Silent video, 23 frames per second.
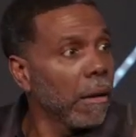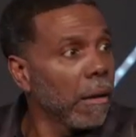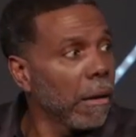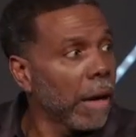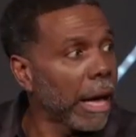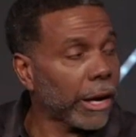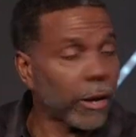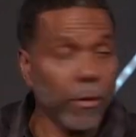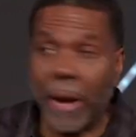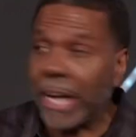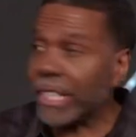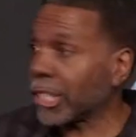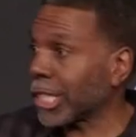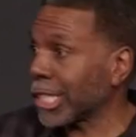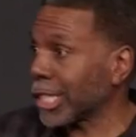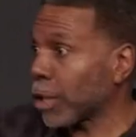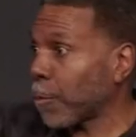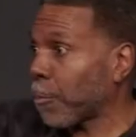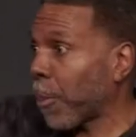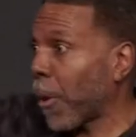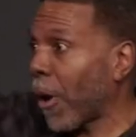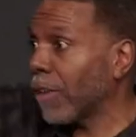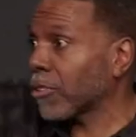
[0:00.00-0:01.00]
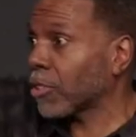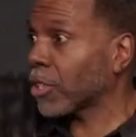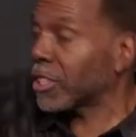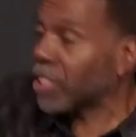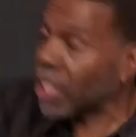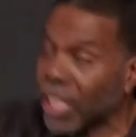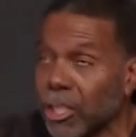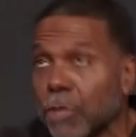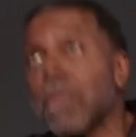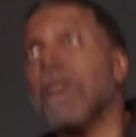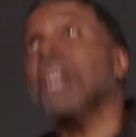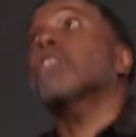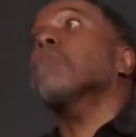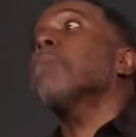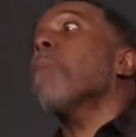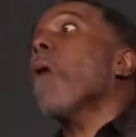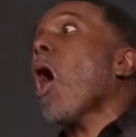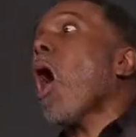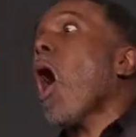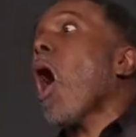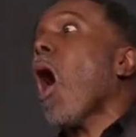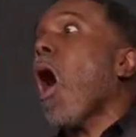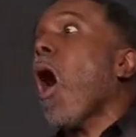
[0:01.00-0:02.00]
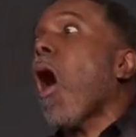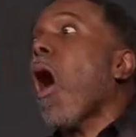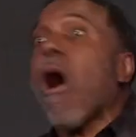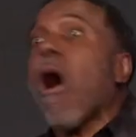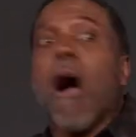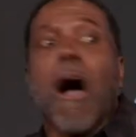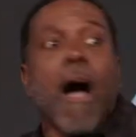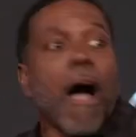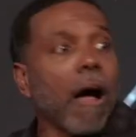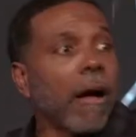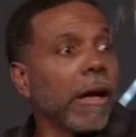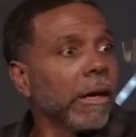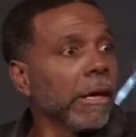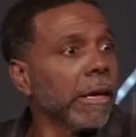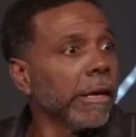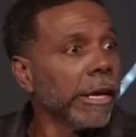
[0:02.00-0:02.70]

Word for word: And grace is a person, does much more.